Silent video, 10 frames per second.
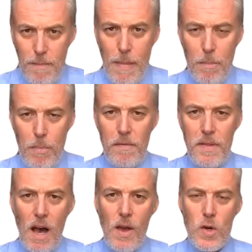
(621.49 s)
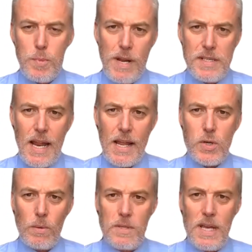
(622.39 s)
member of the IOSH
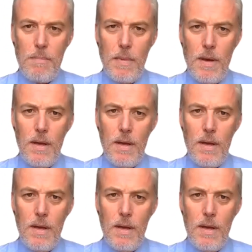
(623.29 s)
presidential team